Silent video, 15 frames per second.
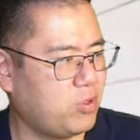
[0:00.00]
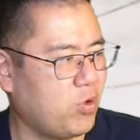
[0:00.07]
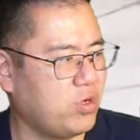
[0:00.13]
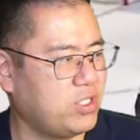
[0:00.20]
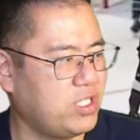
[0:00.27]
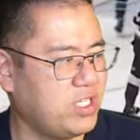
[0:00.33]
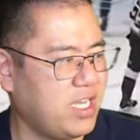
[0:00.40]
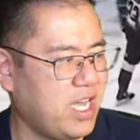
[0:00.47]

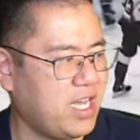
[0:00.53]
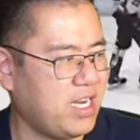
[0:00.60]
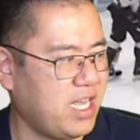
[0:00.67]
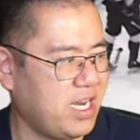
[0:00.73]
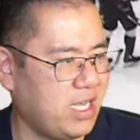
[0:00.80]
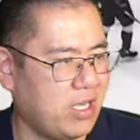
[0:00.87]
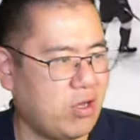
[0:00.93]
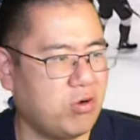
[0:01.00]
towards the net,
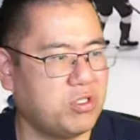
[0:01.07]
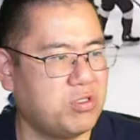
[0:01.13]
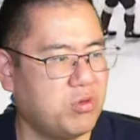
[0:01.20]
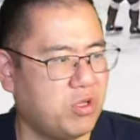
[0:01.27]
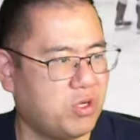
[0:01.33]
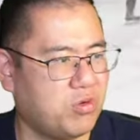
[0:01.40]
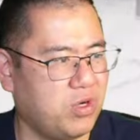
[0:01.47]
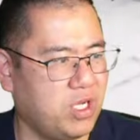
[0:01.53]
and it goes
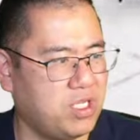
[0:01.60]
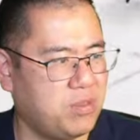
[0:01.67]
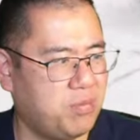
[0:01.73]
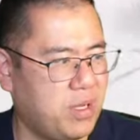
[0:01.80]
through the crease.